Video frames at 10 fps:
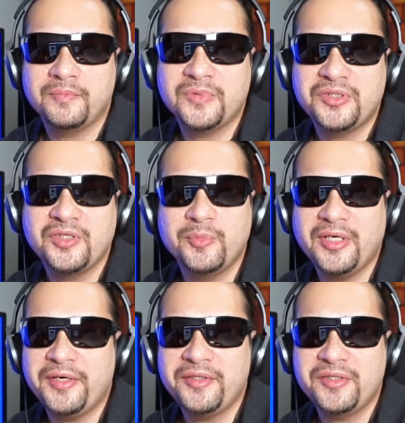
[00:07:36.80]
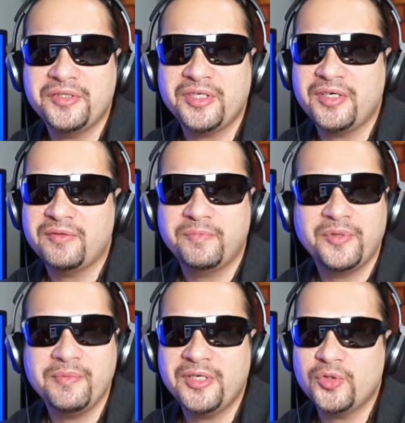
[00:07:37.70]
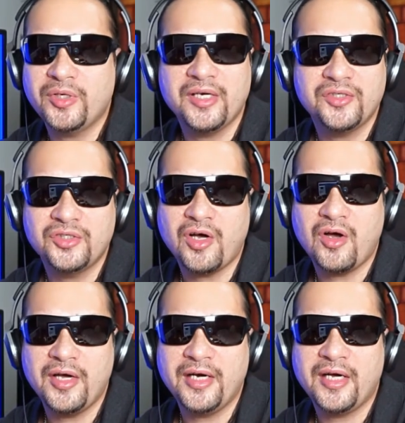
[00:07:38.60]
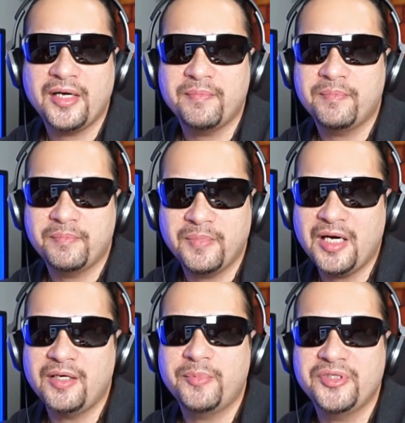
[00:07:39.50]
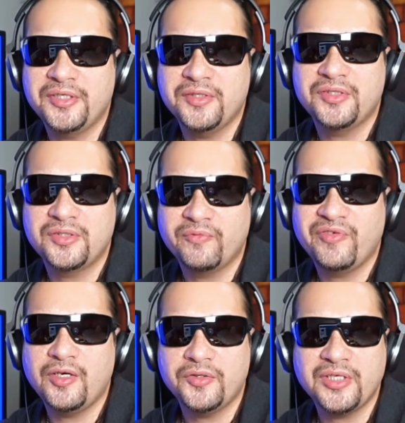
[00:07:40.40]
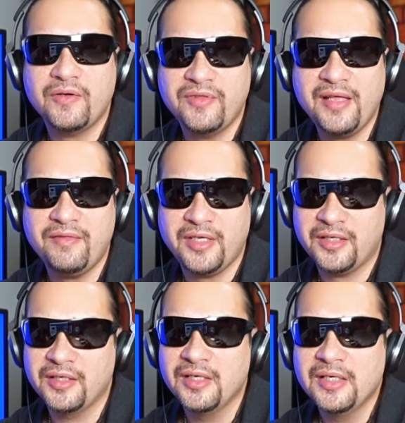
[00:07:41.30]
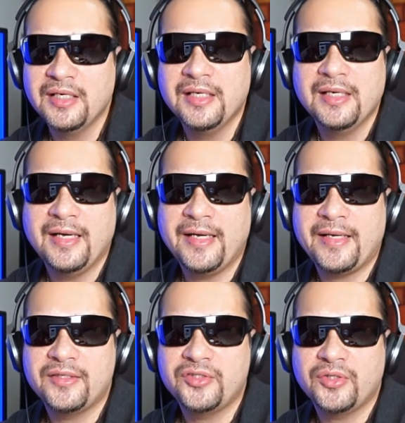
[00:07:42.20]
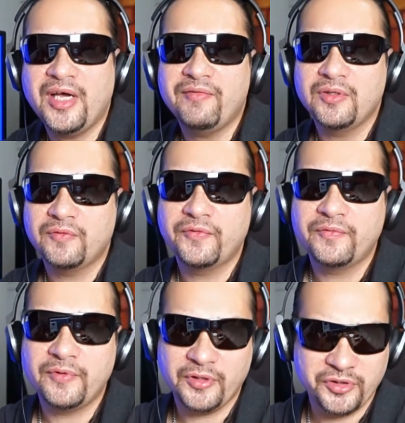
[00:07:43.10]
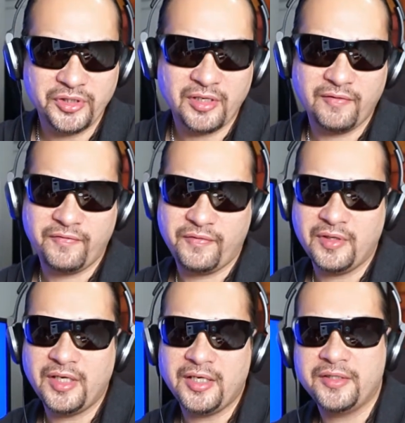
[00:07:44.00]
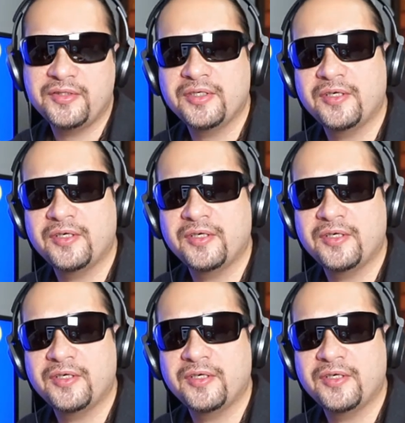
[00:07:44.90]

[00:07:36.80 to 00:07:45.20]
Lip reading: similarities are pretty much what I saw, and I'm 100% this video is authentic. And so have a look for yourself. And